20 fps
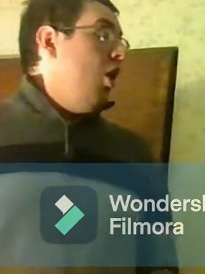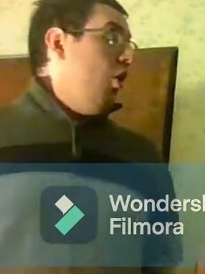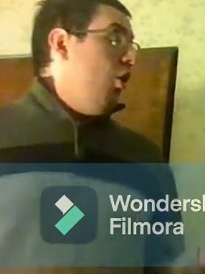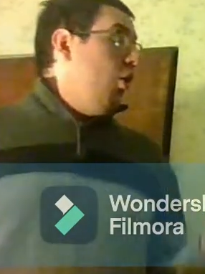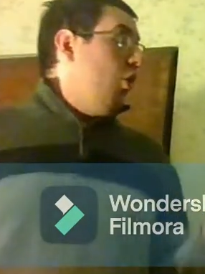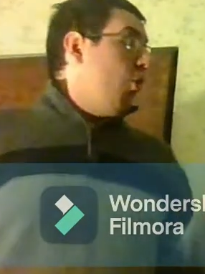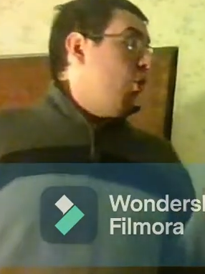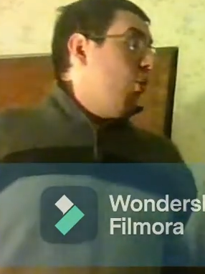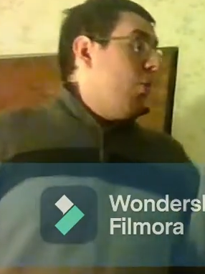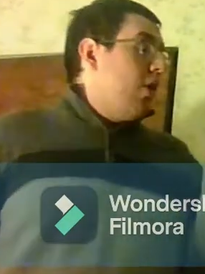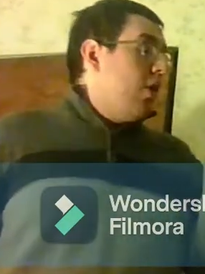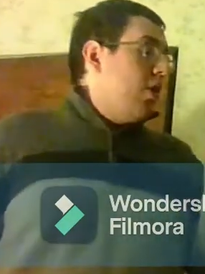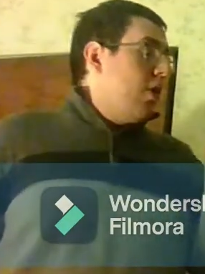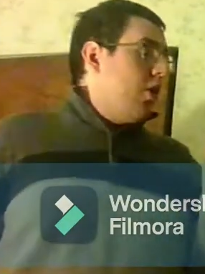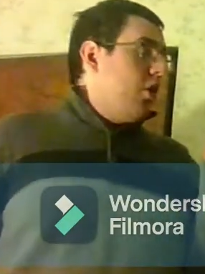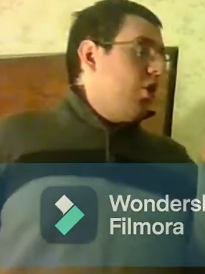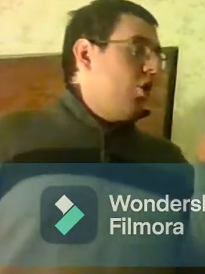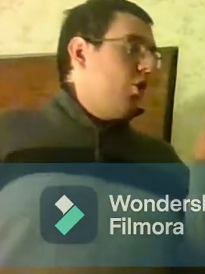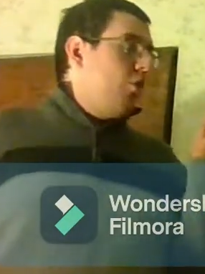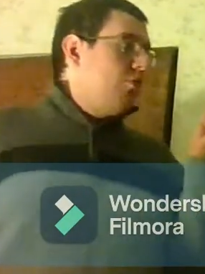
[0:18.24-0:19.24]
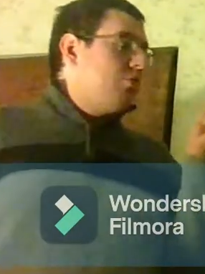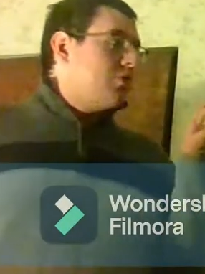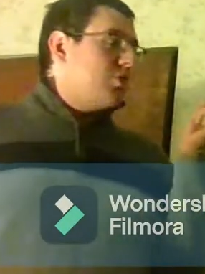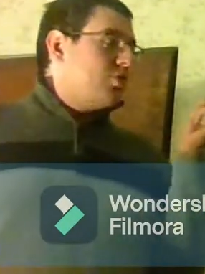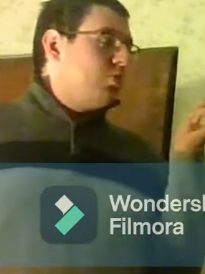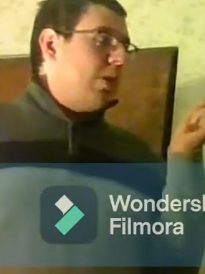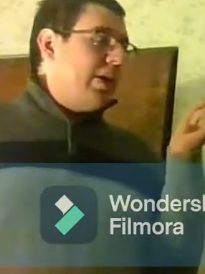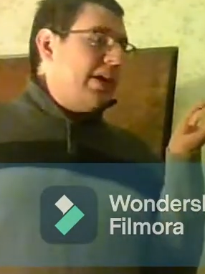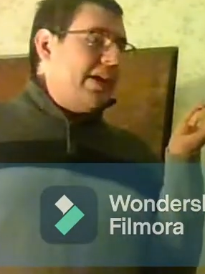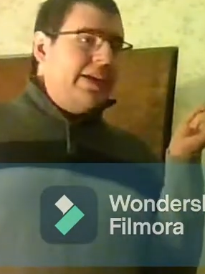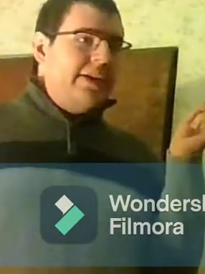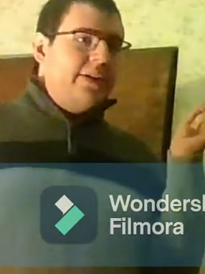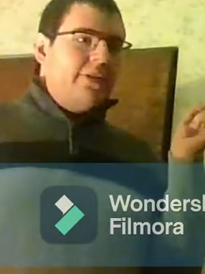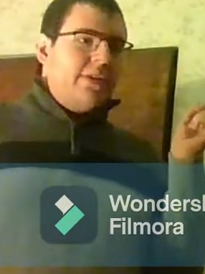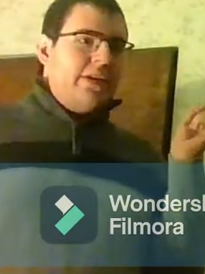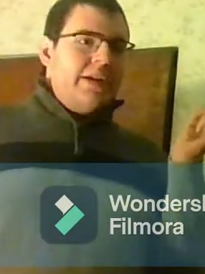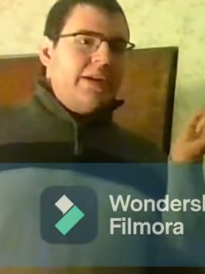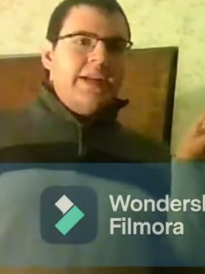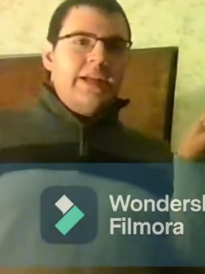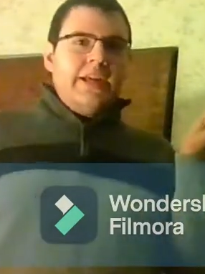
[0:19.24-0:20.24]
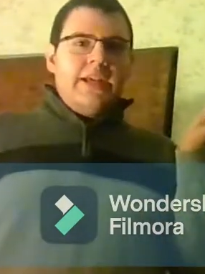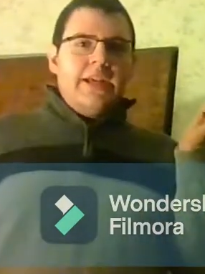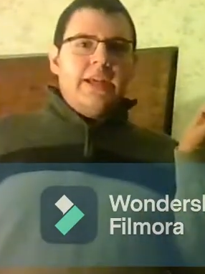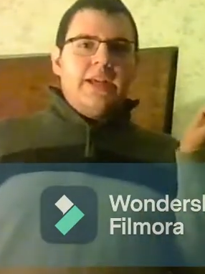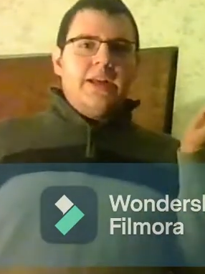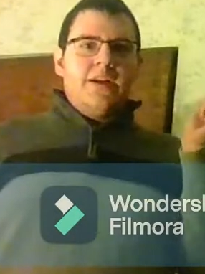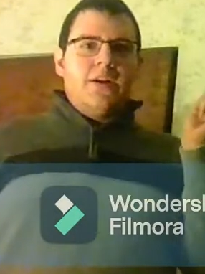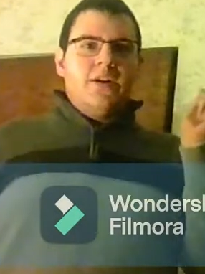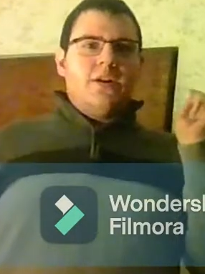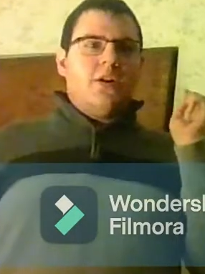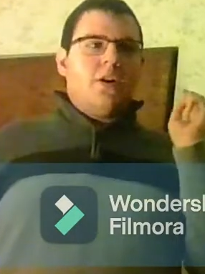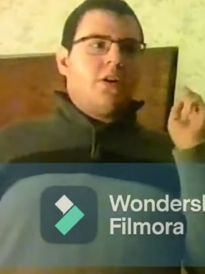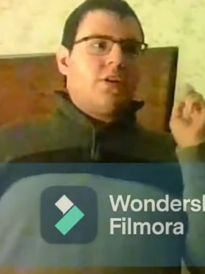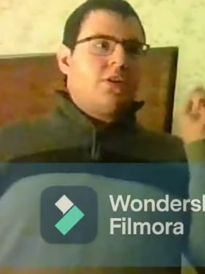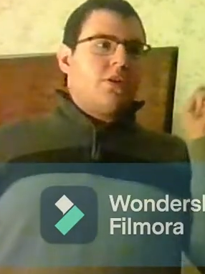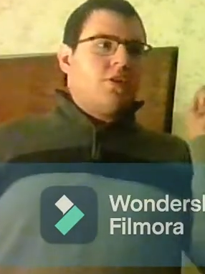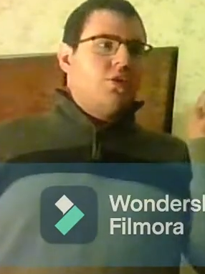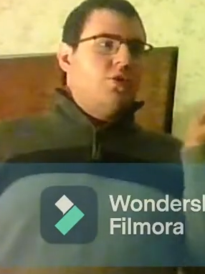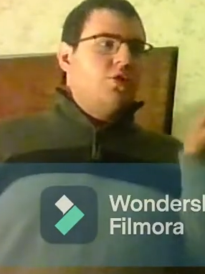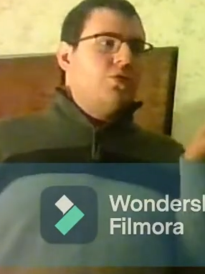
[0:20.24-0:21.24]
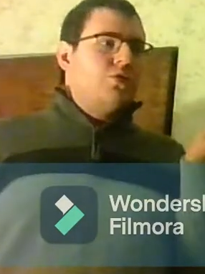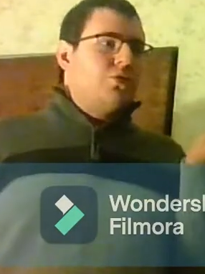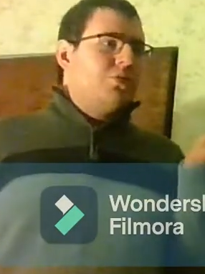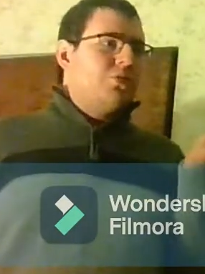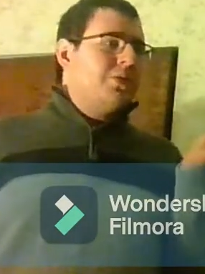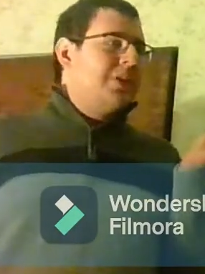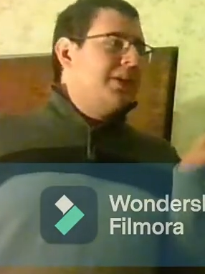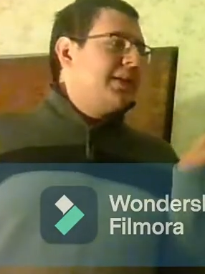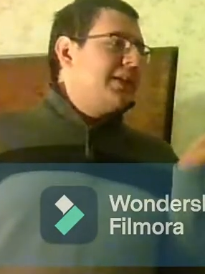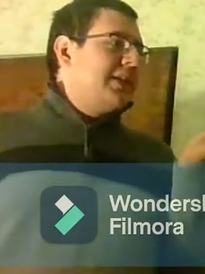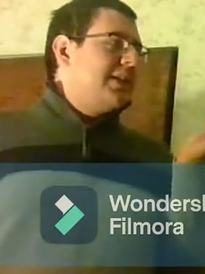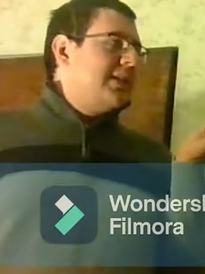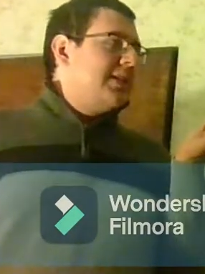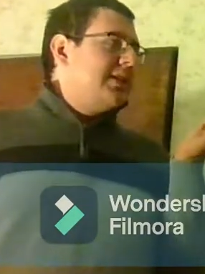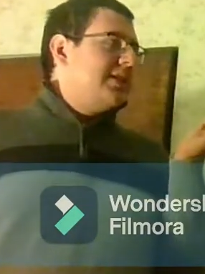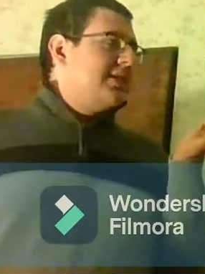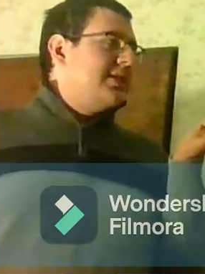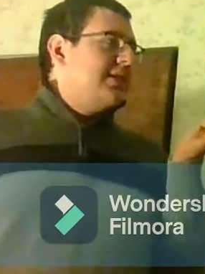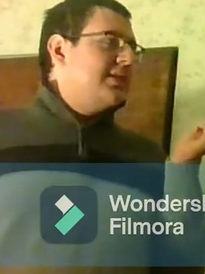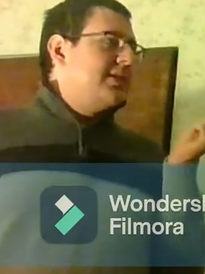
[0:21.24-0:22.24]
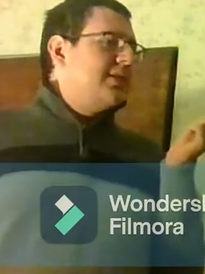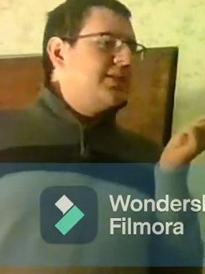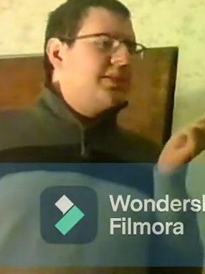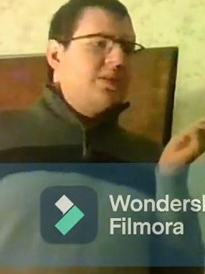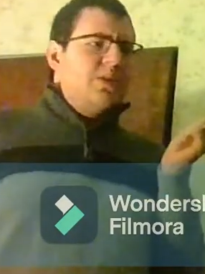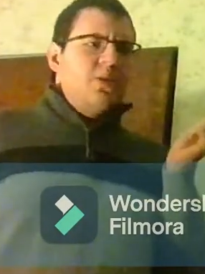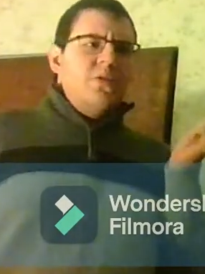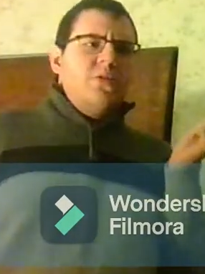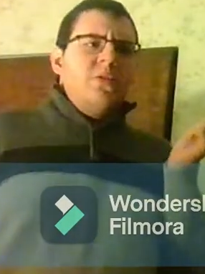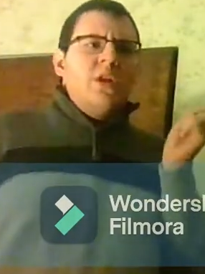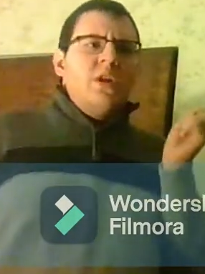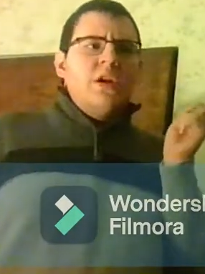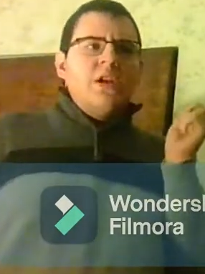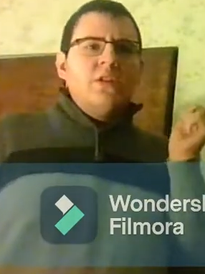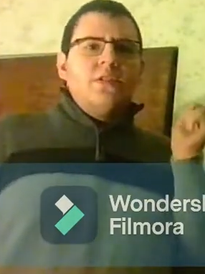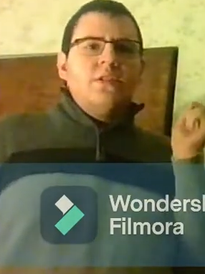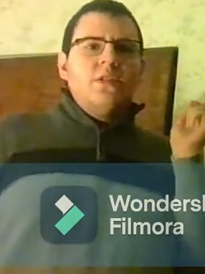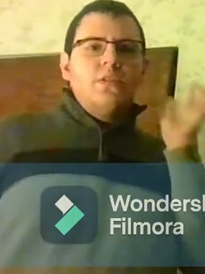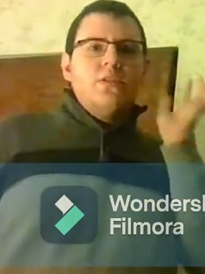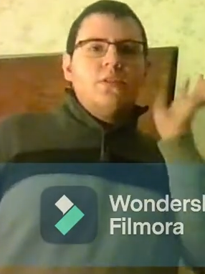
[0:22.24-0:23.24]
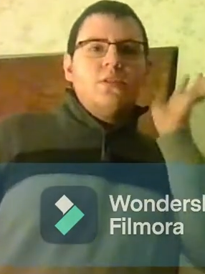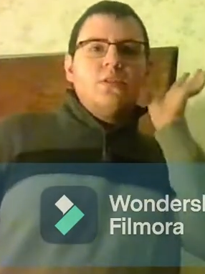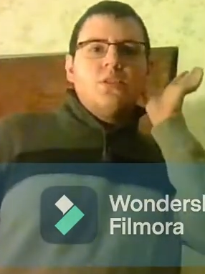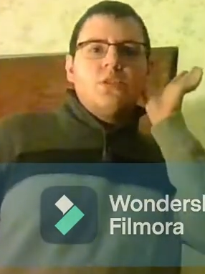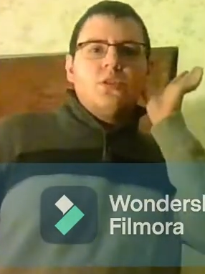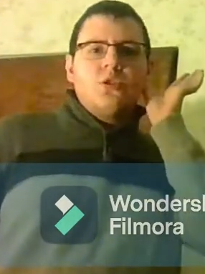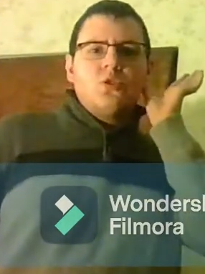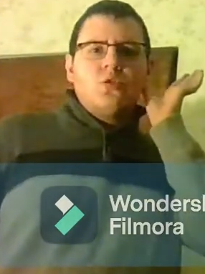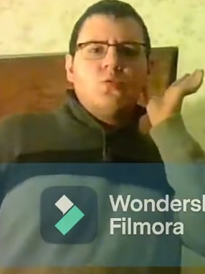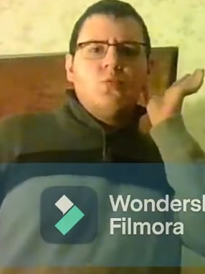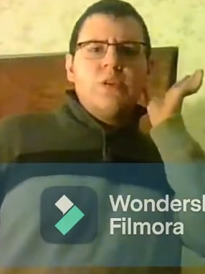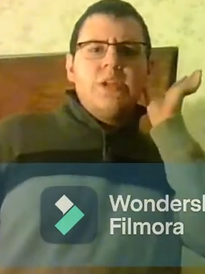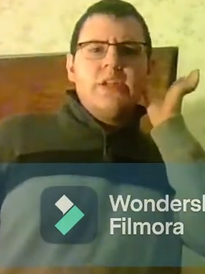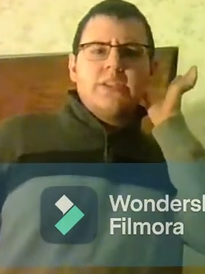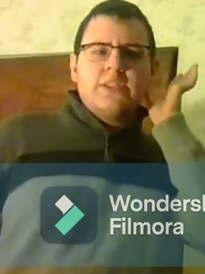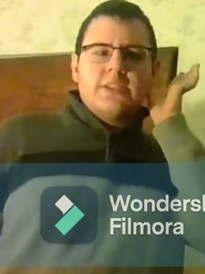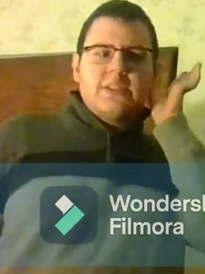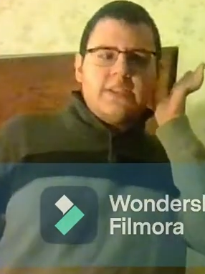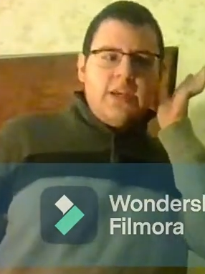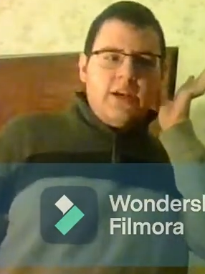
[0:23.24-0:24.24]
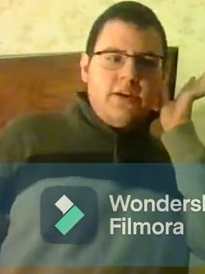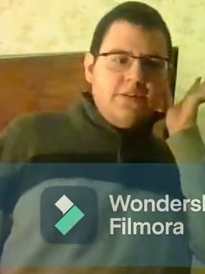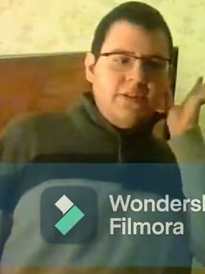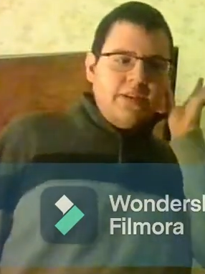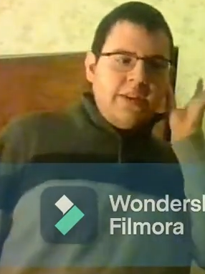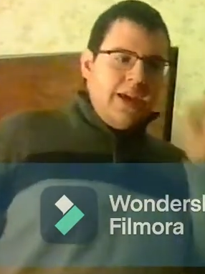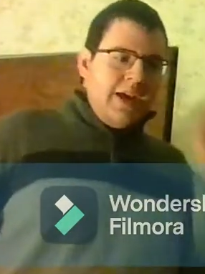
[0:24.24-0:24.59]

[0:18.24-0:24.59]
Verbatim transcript: Oh, oh, it's right here. Our clue is this squeak sound.